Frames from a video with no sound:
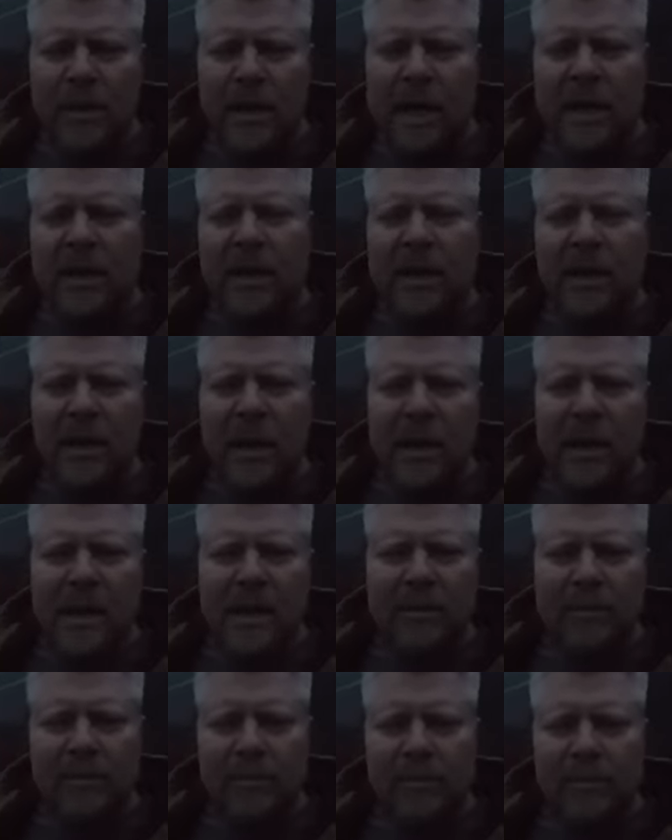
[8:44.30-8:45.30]
and
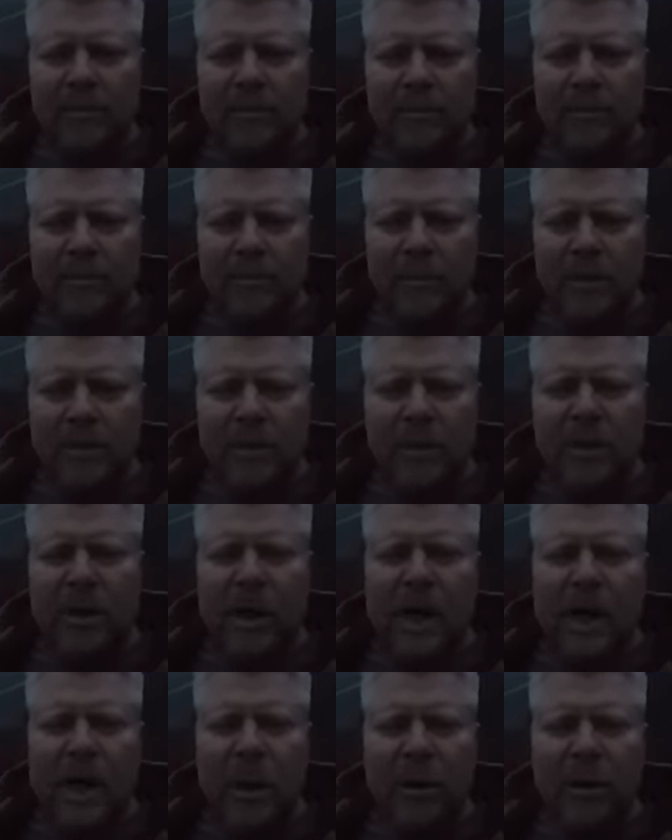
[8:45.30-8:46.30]
claim that
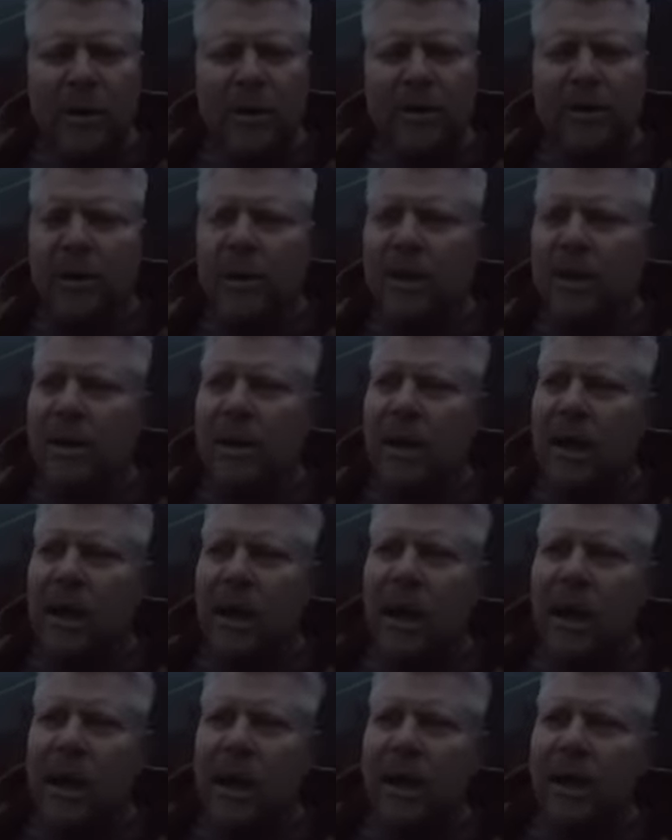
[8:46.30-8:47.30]
they are
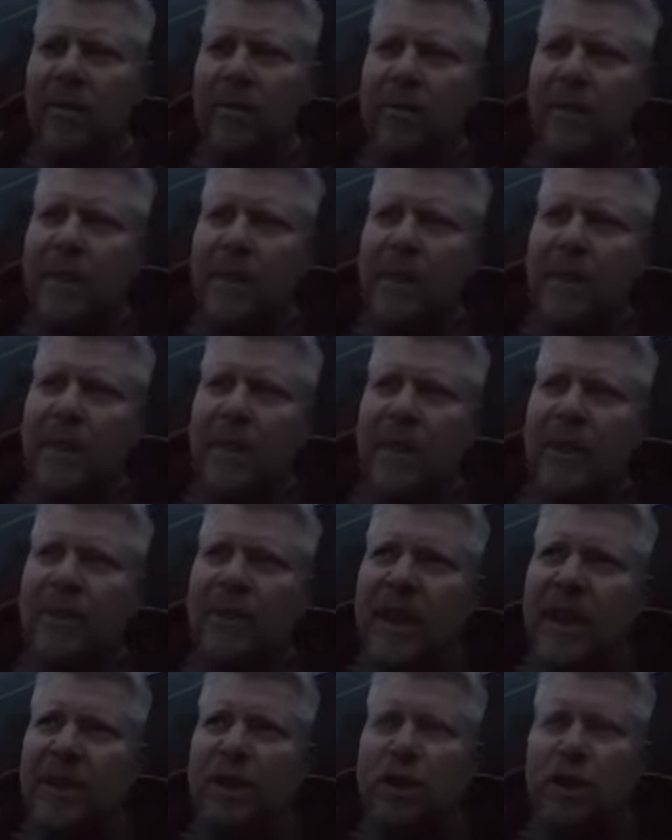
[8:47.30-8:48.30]
uh,
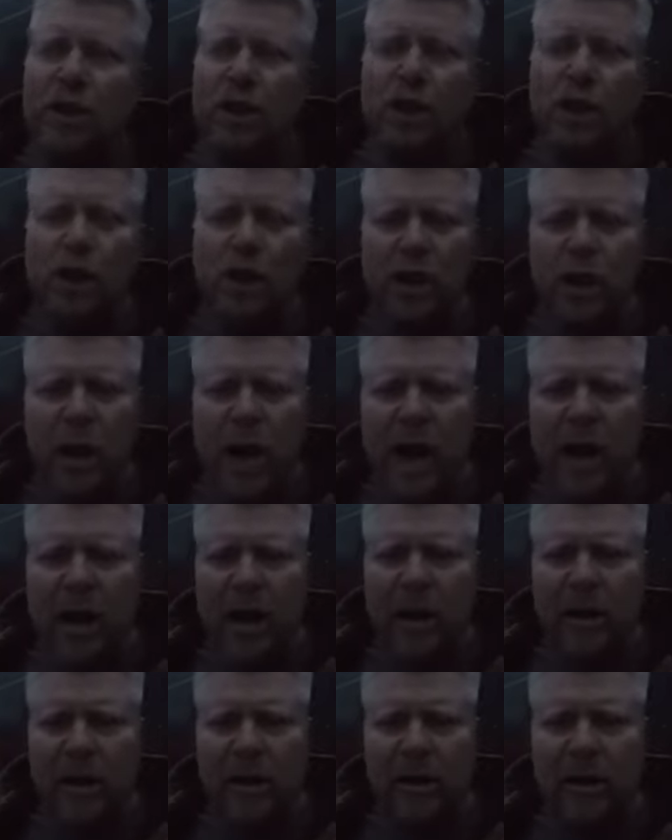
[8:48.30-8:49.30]
that they should
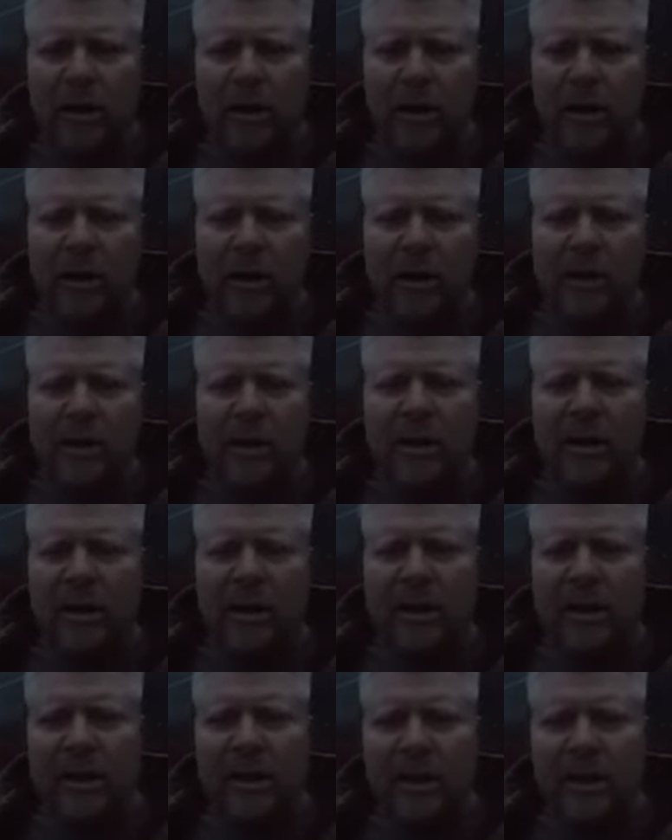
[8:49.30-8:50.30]
share
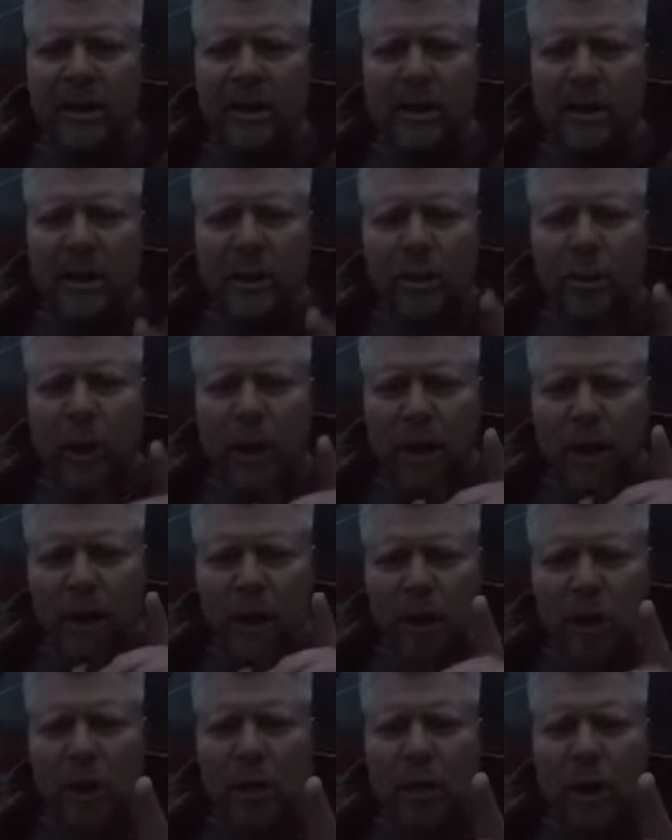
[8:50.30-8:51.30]
in what
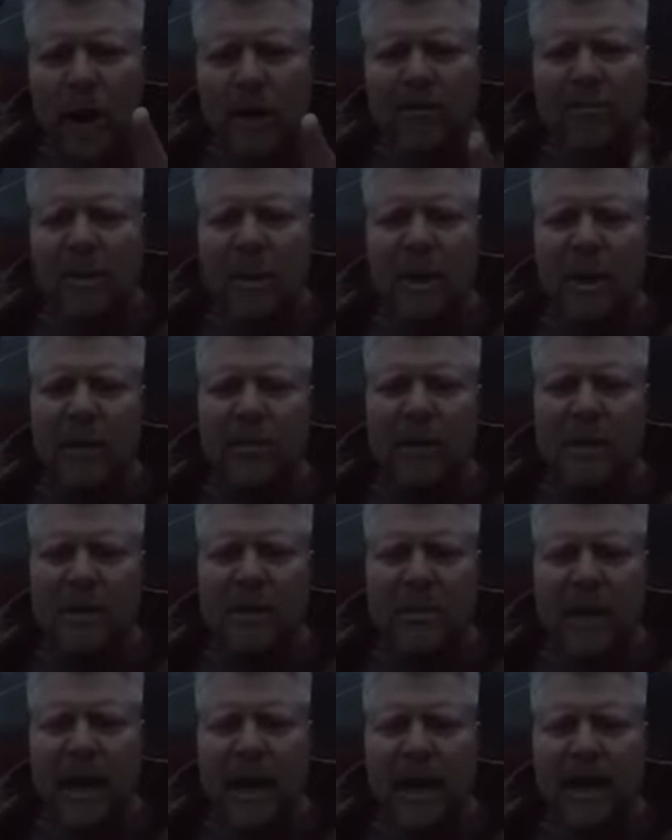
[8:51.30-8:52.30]
you have become as
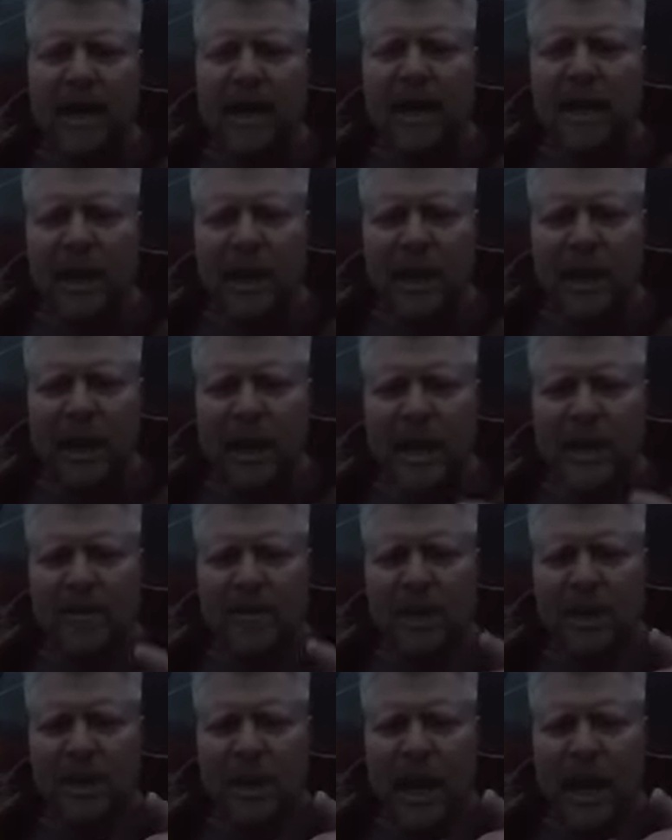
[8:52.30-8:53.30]
a man and
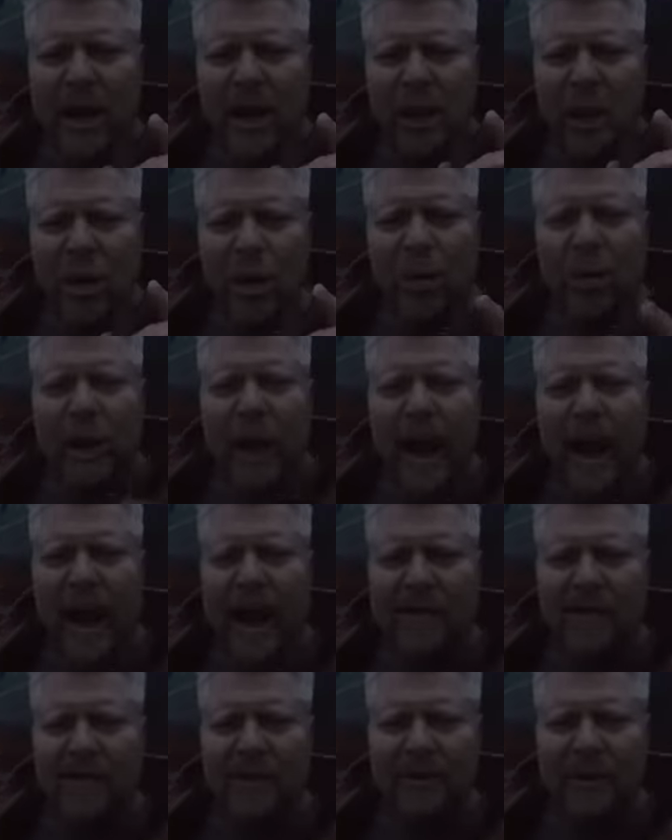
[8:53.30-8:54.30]
claim that they own
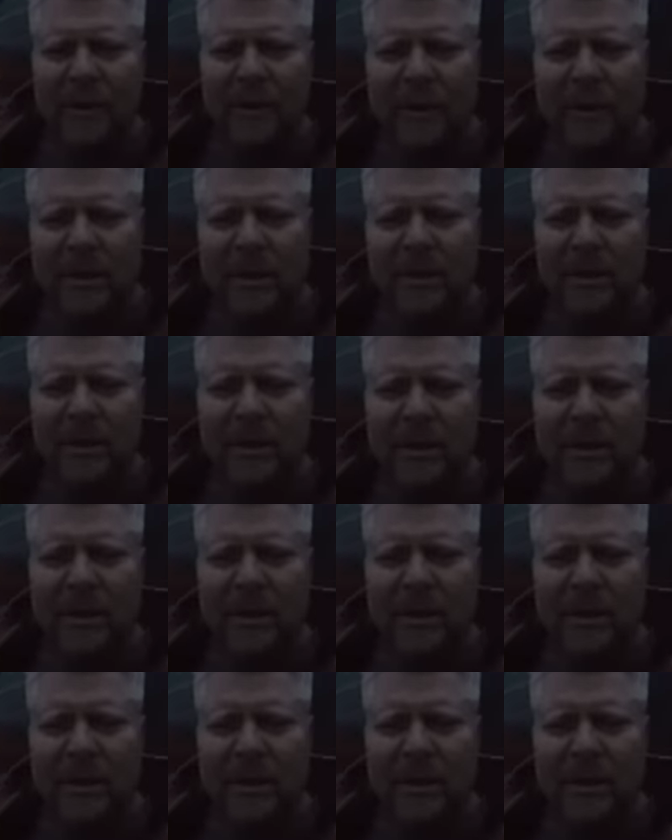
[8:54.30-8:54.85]
half of it.